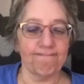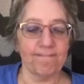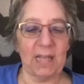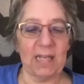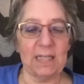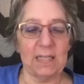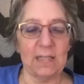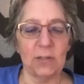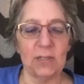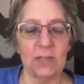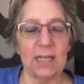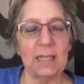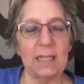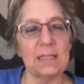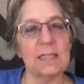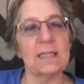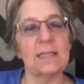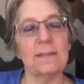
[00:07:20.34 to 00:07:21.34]
So tell
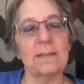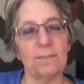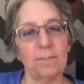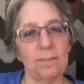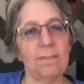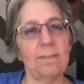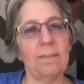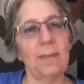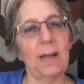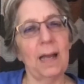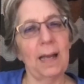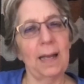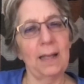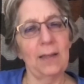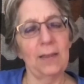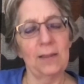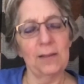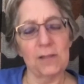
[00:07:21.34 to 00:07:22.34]
us
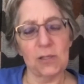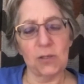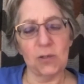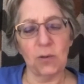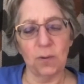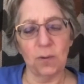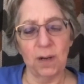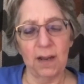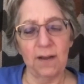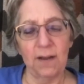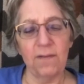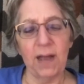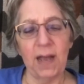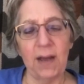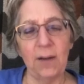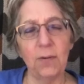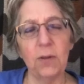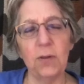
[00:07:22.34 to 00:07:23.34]
the story of
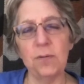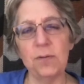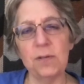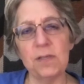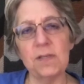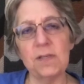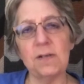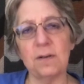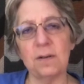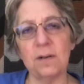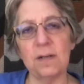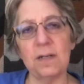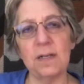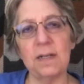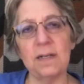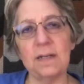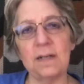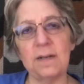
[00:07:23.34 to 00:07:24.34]
how you
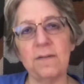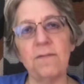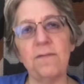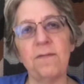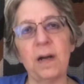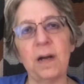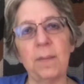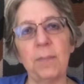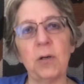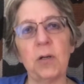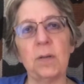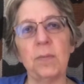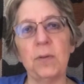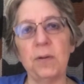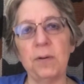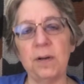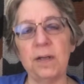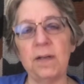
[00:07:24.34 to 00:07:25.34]
started Fiber
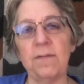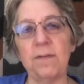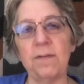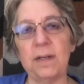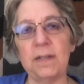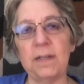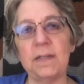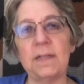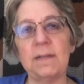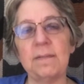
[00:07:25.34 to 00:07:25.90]
Community Fund.